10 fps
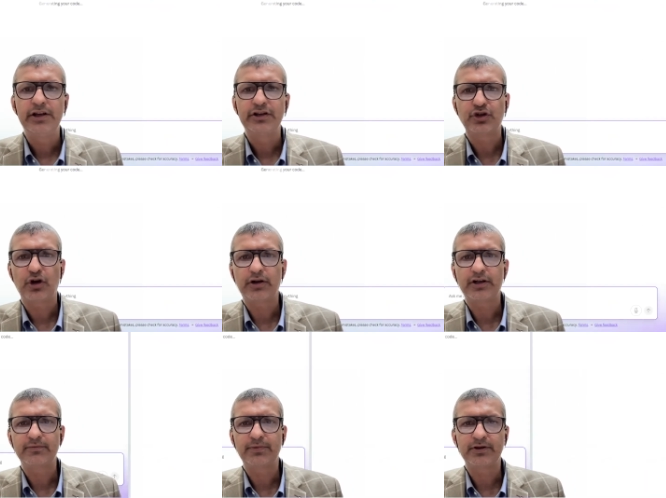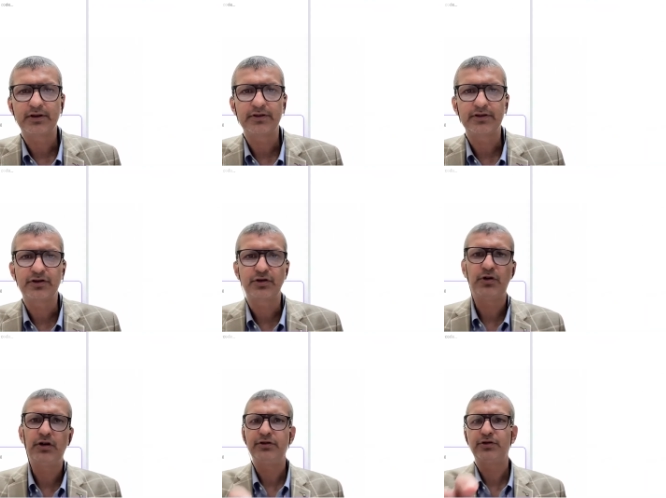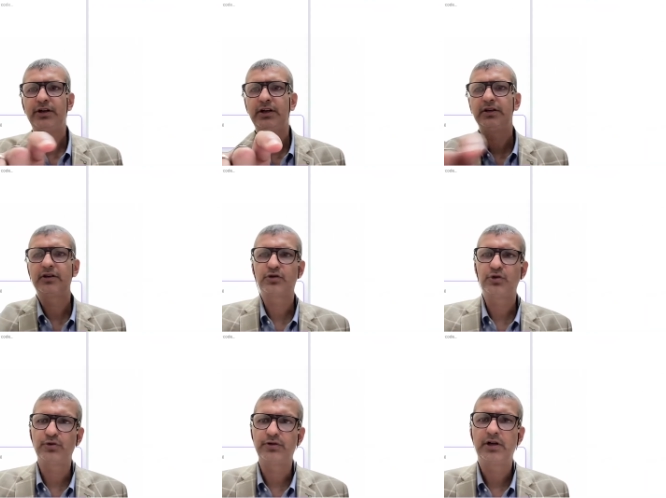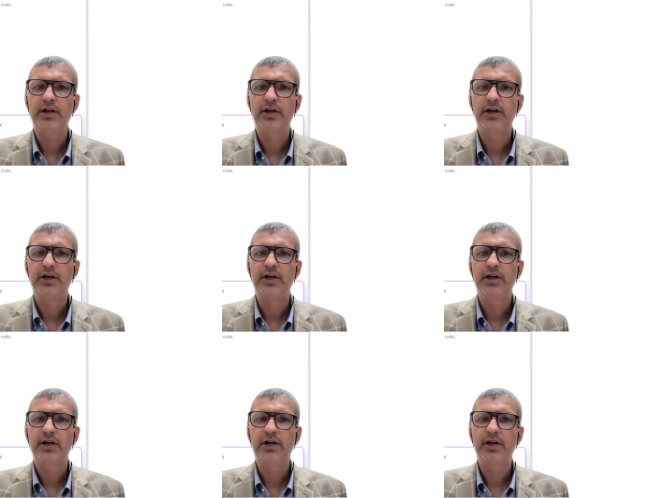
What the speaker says: stockist business, and so on. So here the code